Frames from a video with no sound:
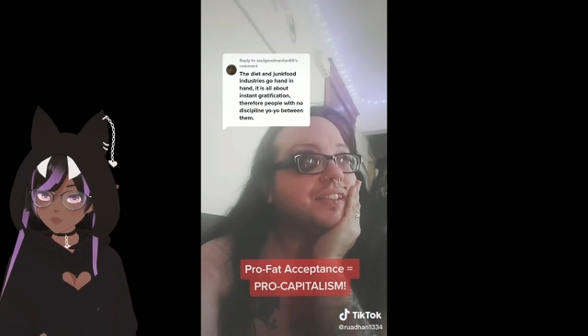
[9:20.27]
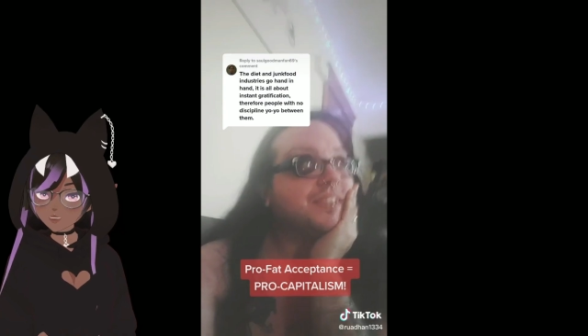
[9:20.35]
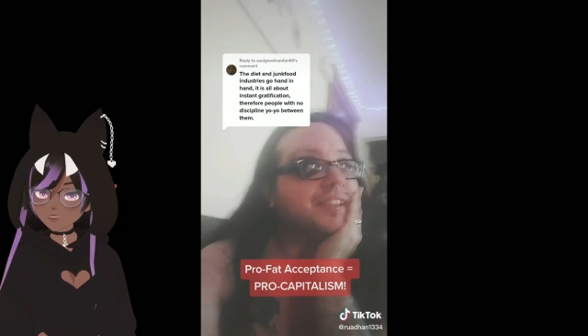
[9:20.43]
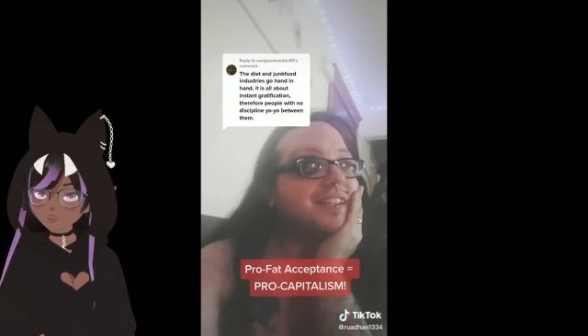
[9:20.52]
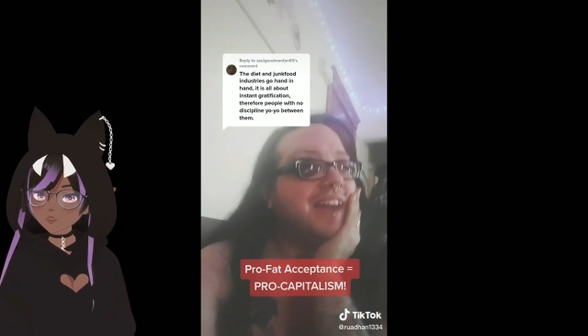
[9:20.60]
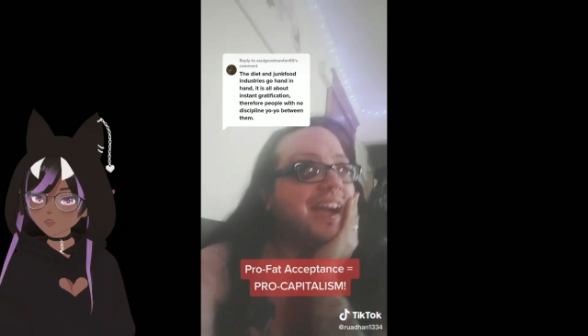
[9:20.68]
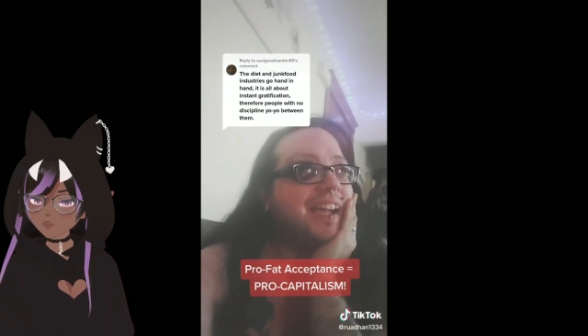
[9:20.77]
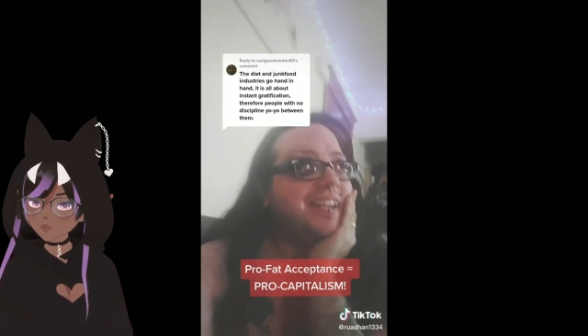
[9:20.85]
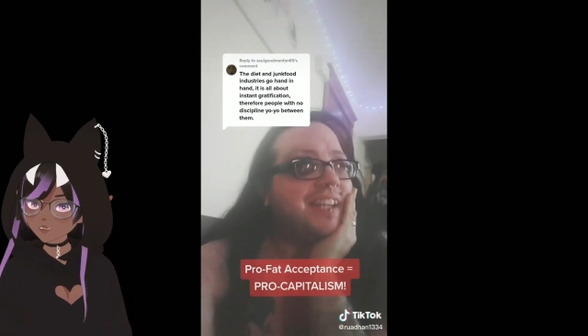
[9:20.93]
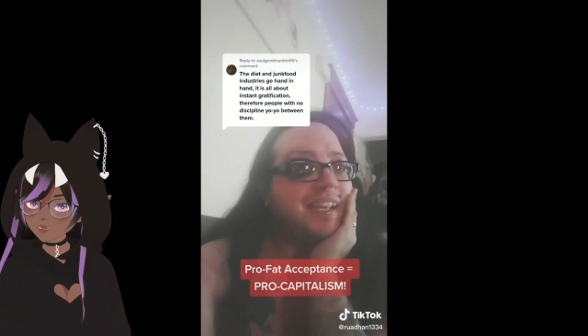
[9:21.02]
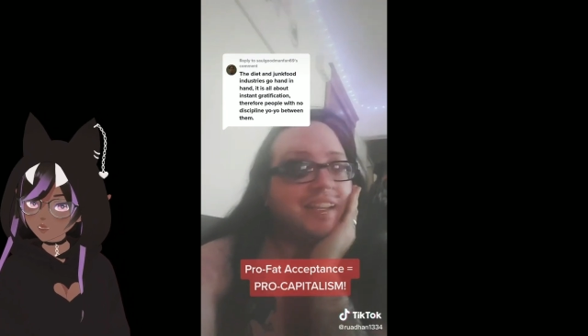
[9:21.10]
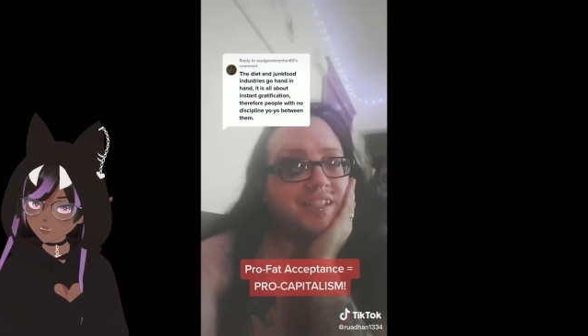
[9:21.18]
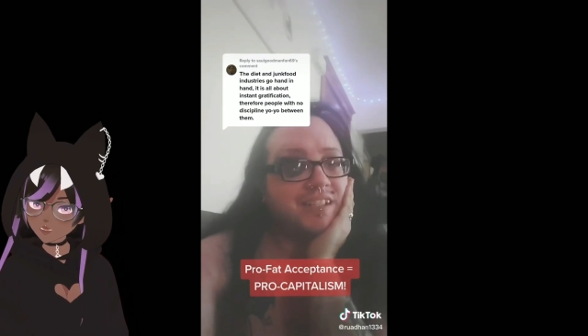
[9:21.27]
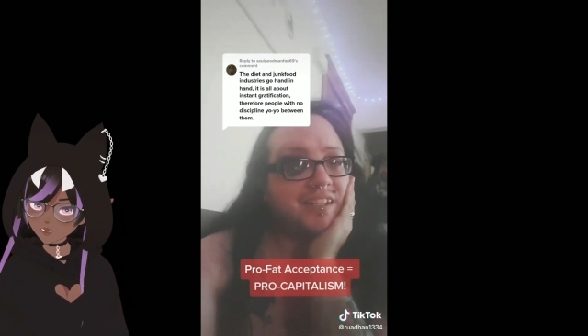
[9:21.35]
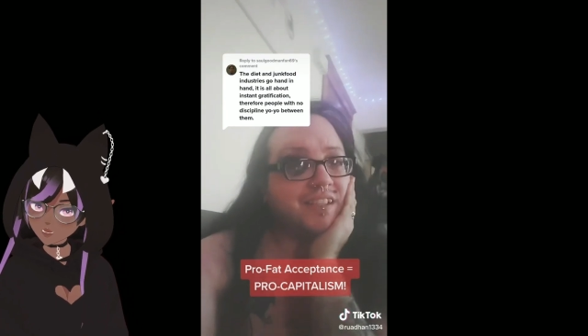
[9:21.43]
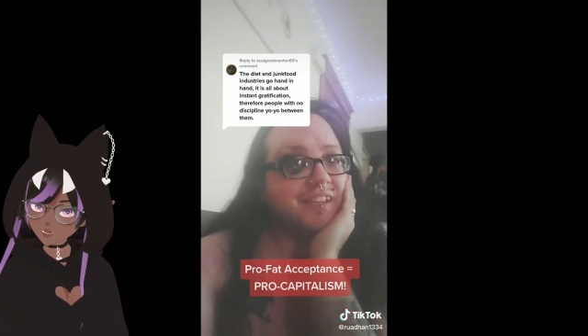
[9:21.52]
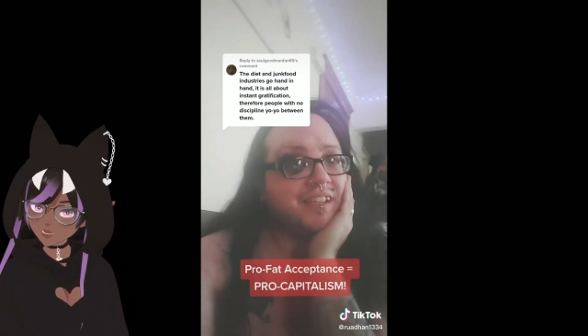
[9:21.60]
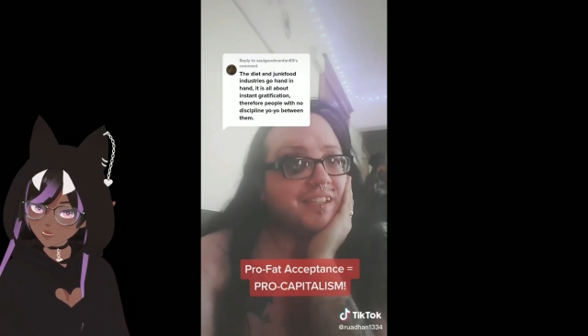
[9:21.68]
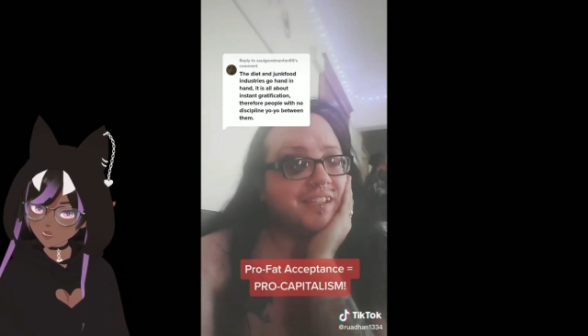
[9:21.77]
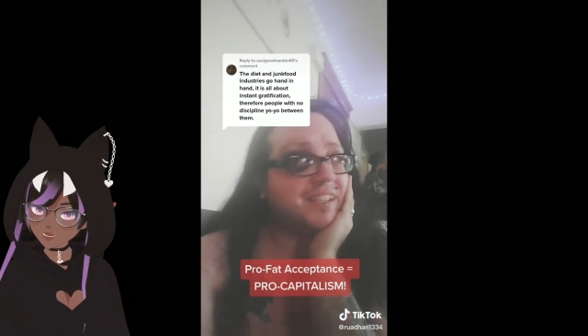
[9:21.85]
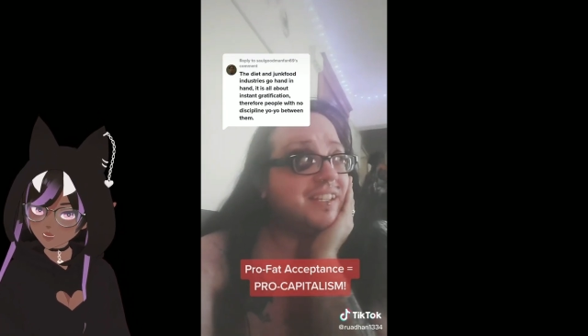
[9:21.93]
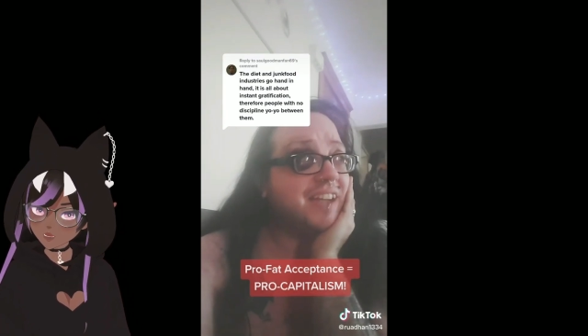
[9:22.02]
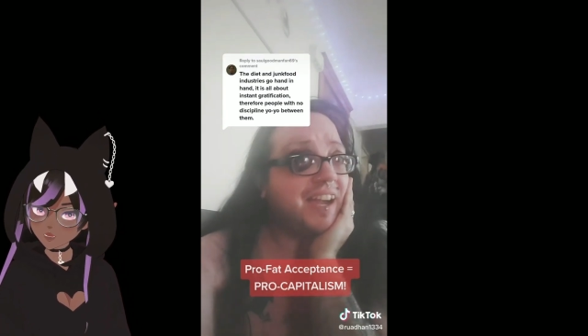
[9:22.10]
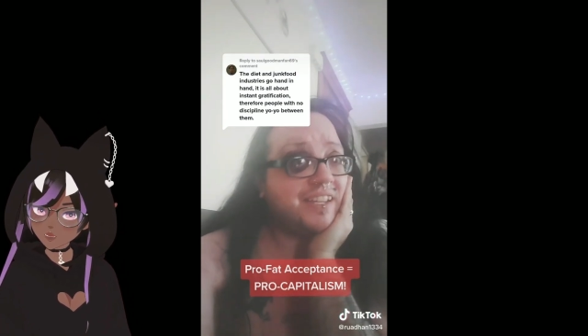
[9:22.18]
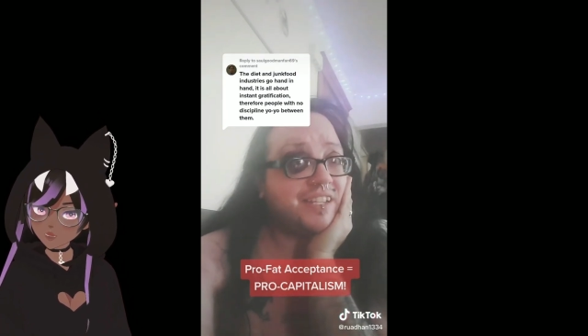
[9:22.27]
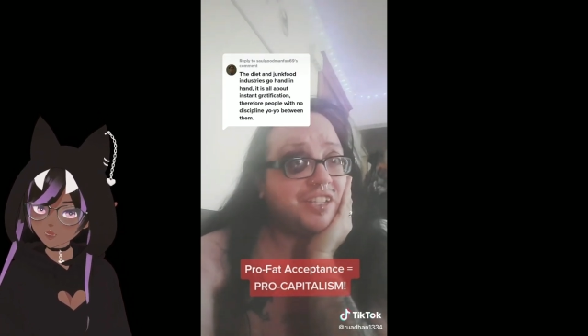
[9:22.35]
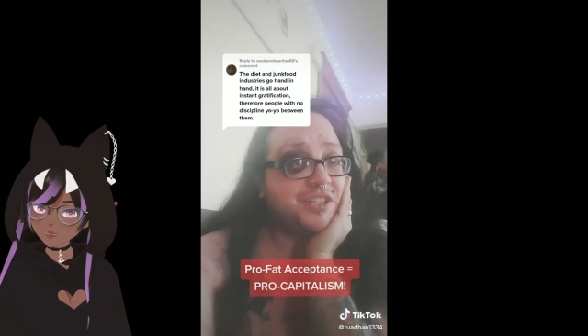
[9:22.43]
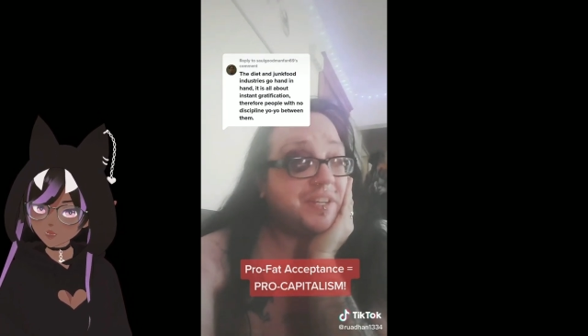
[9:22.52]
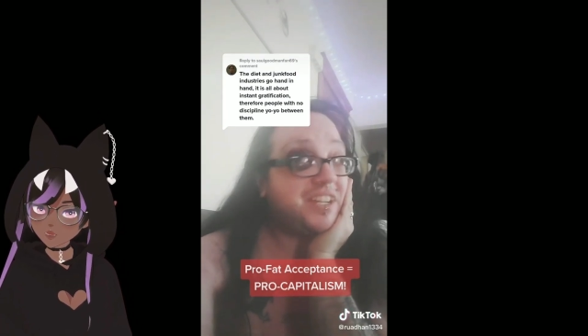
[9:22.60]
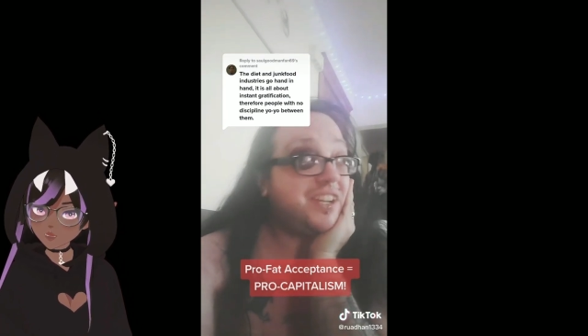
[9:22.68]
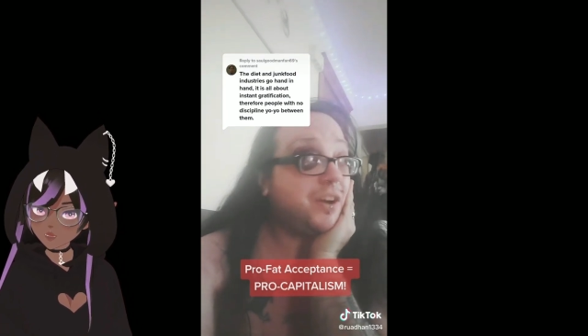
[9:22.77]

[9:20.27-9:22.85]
diet industry,